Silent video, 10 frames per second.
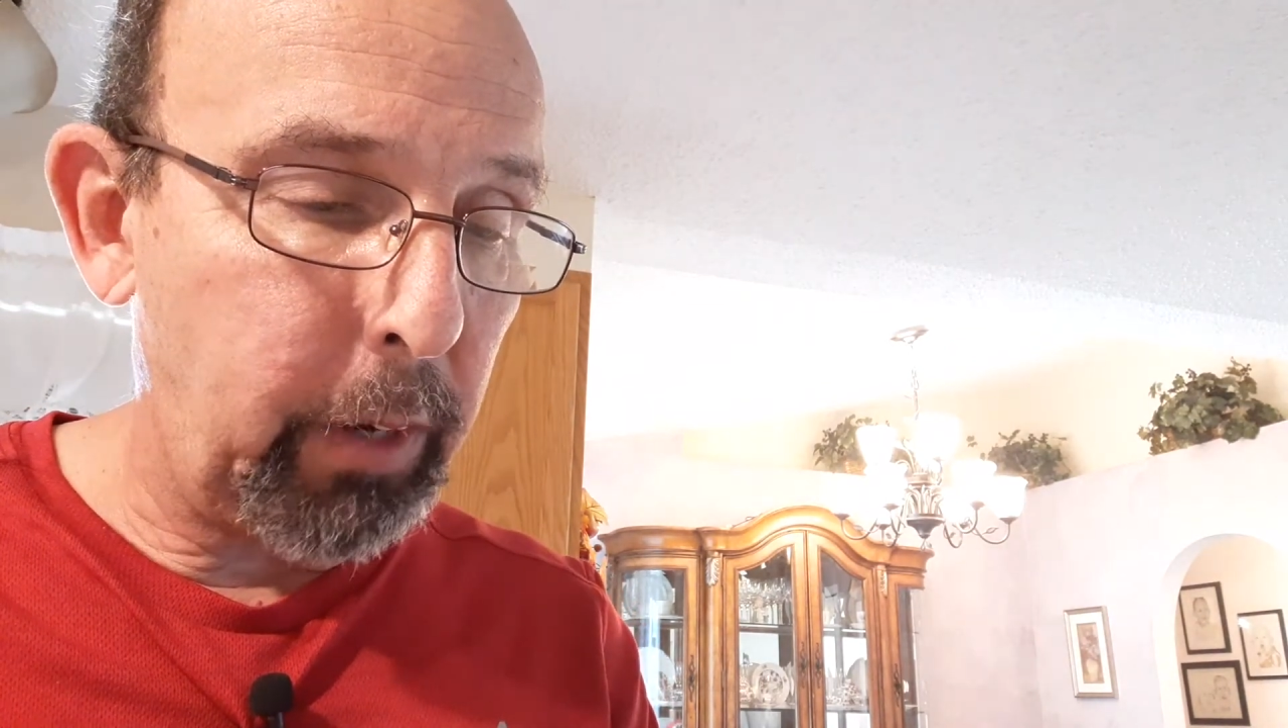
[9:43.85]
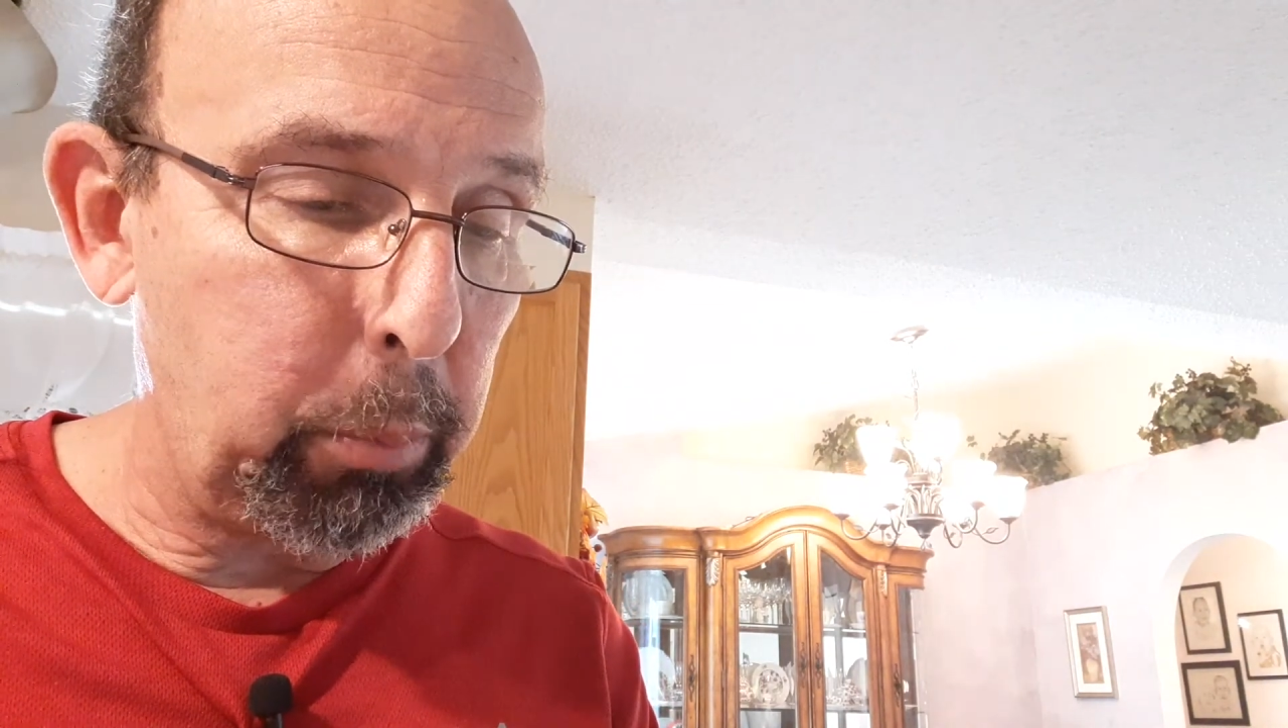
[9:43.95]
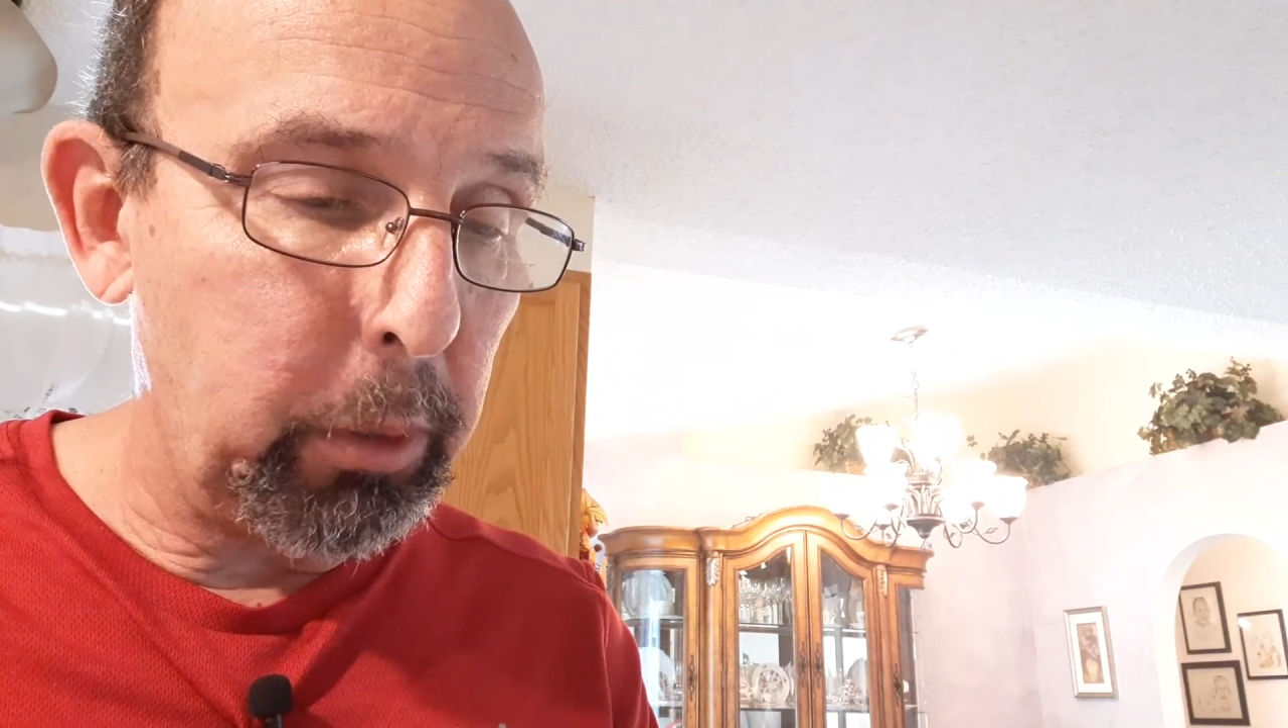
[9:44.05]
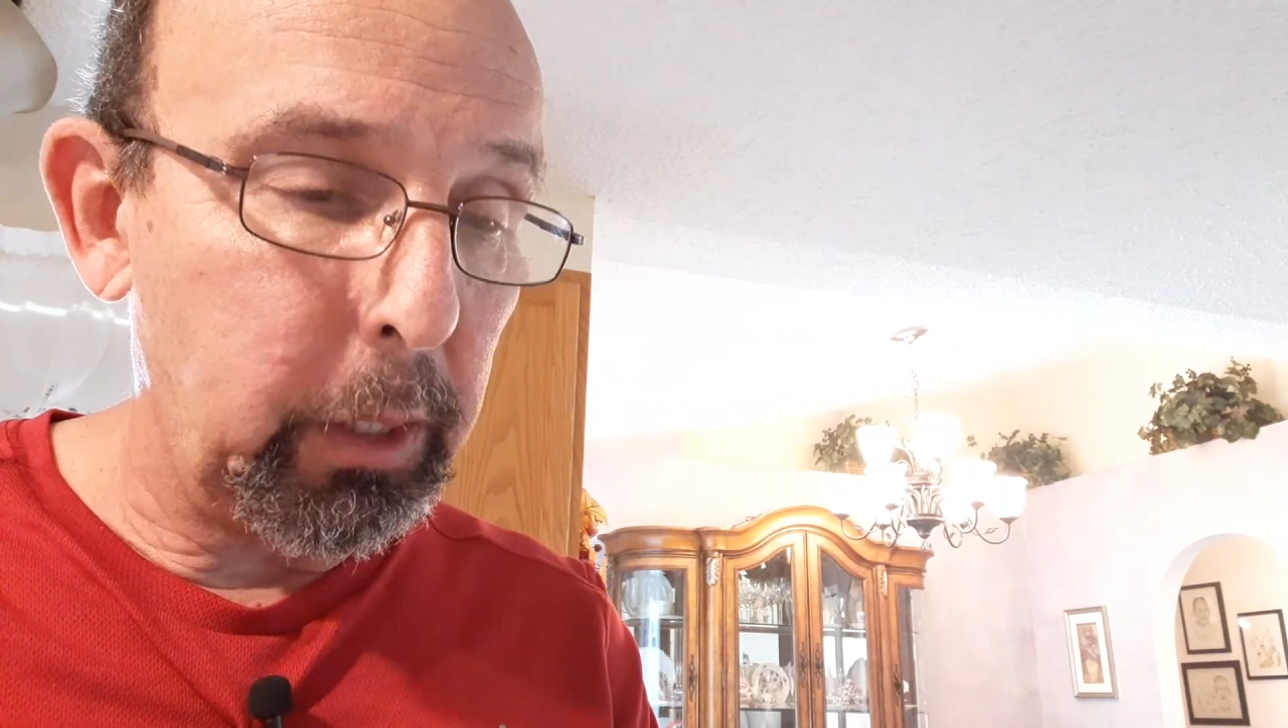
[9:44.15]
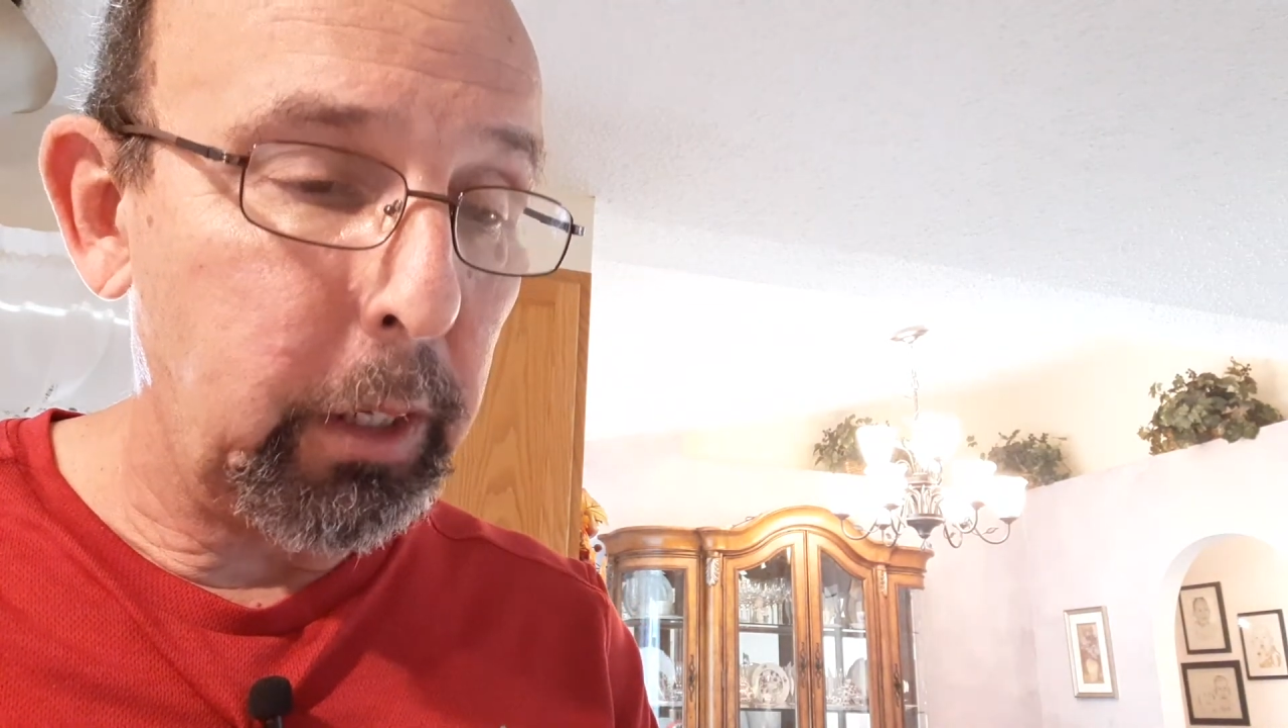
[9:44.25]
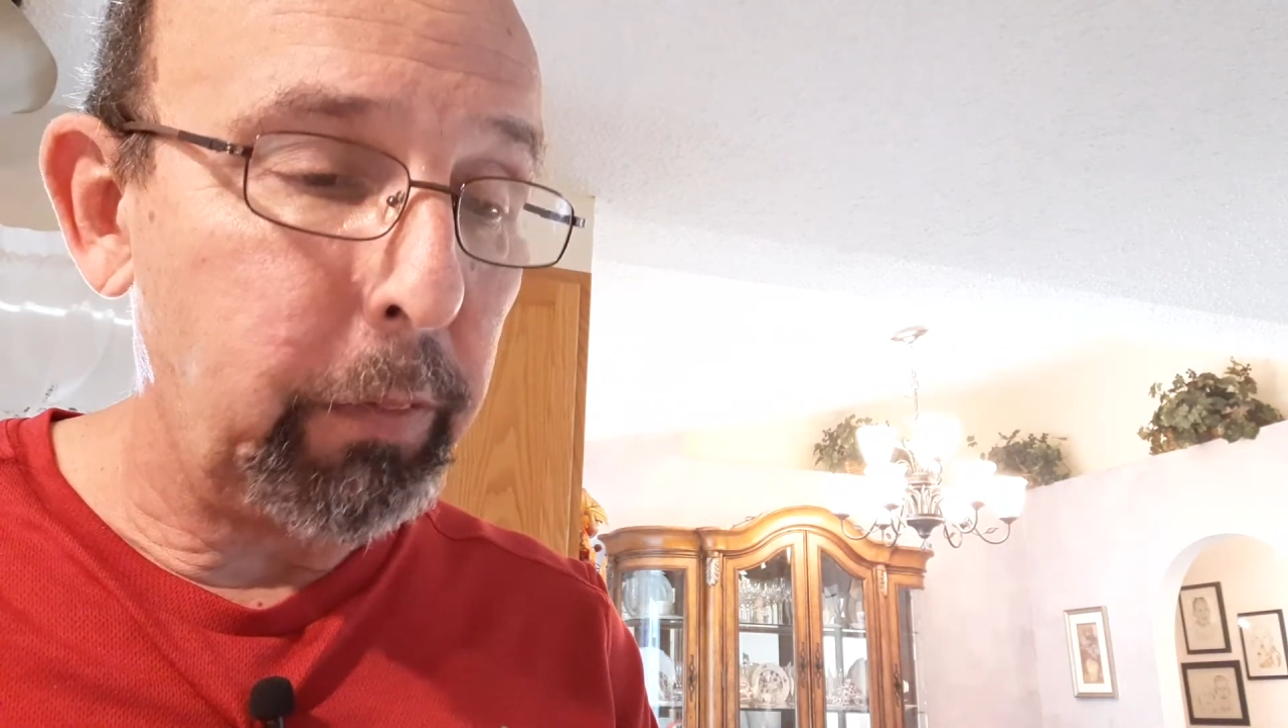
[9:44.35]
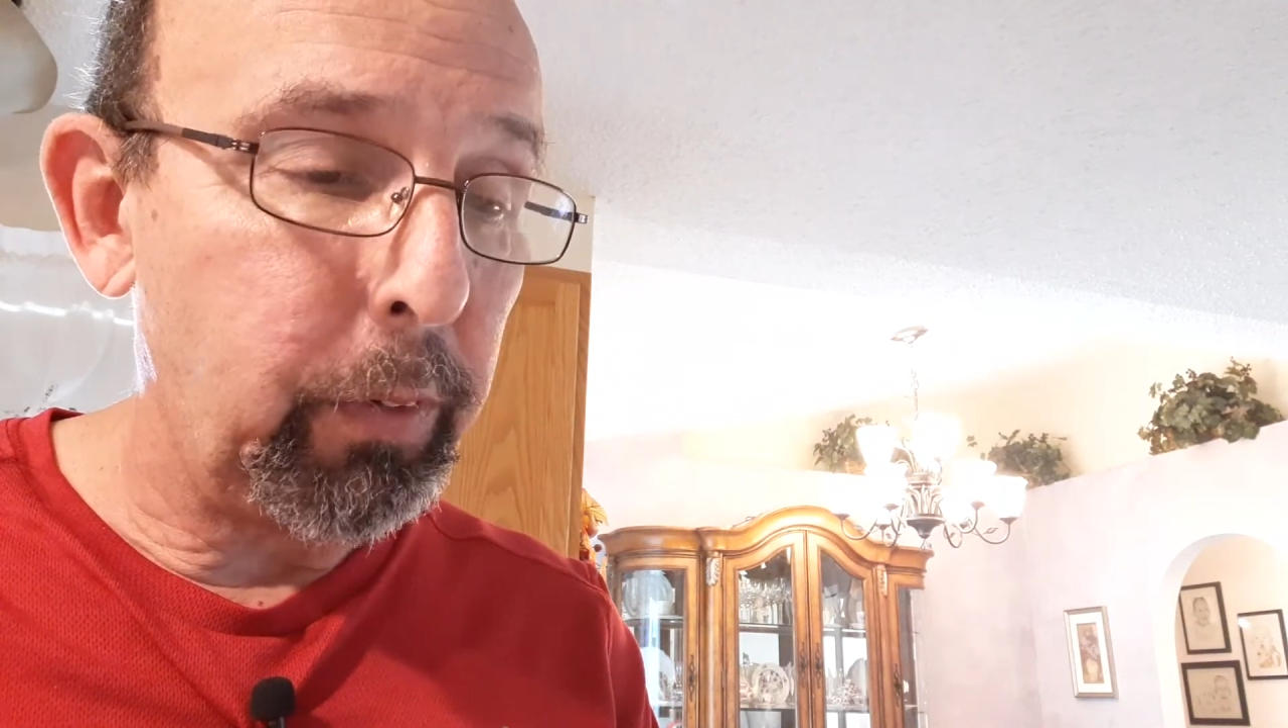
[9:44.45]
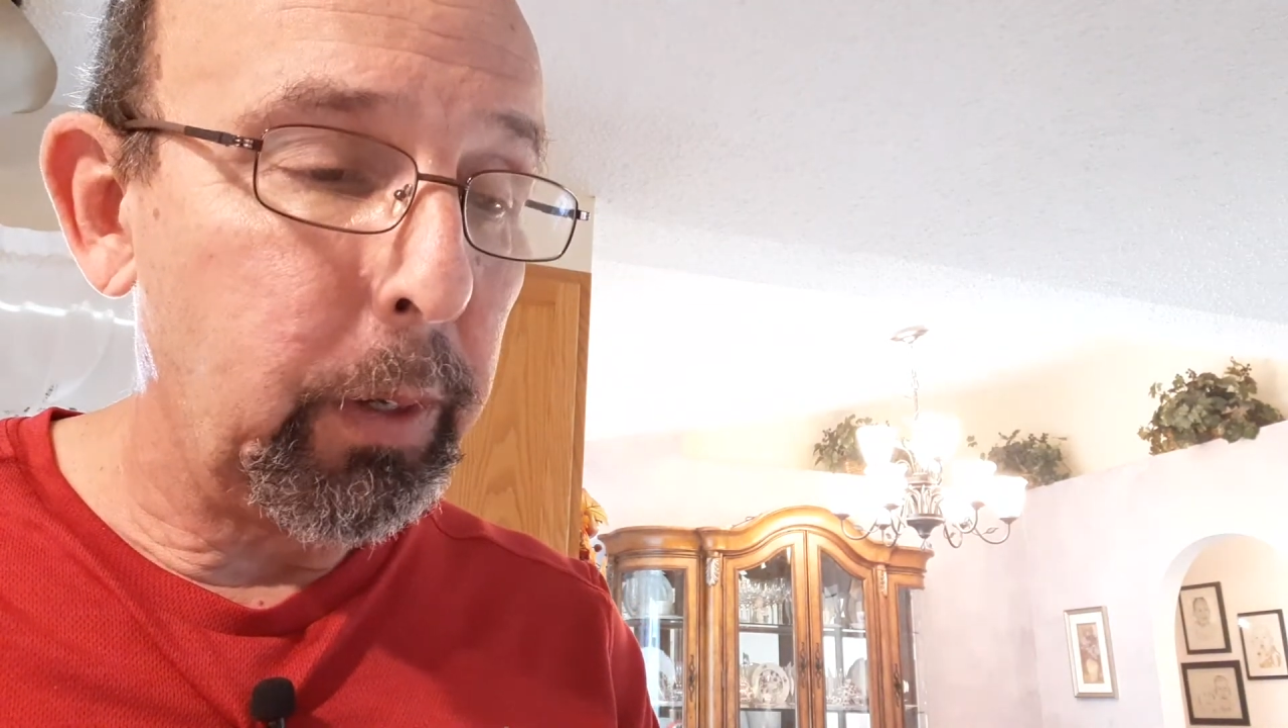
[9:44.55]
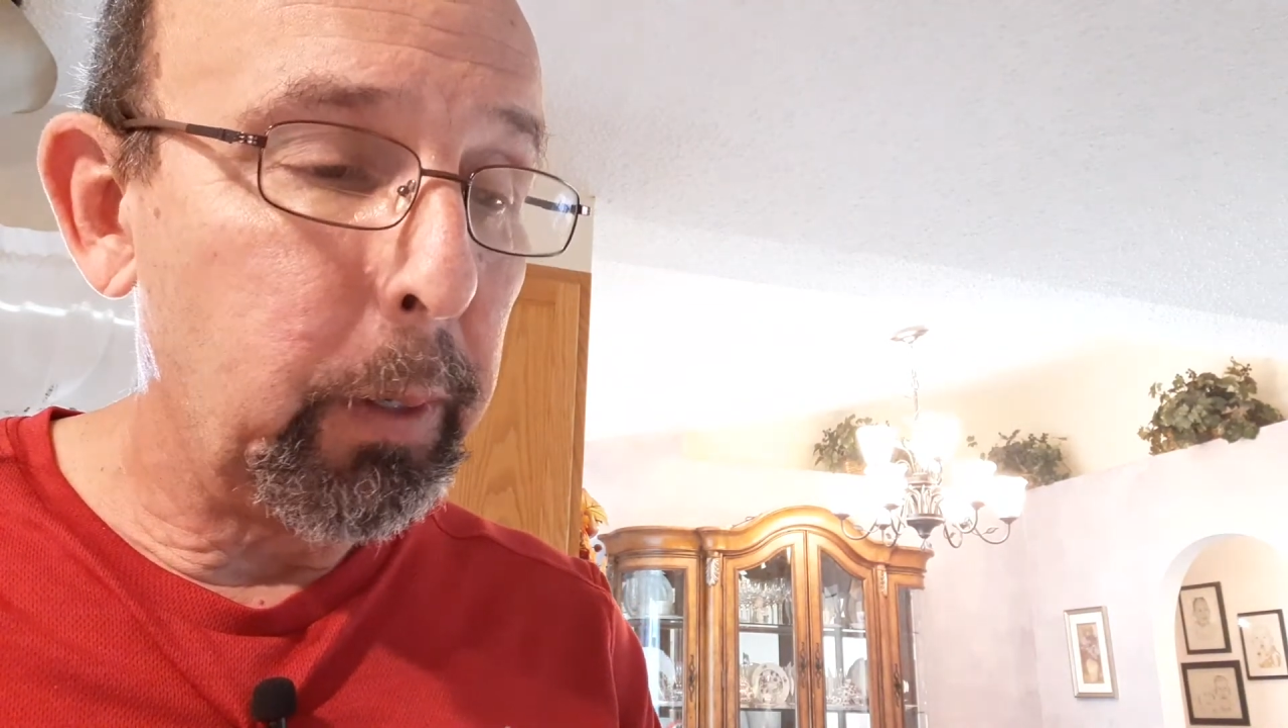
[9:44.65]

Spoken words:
I believe.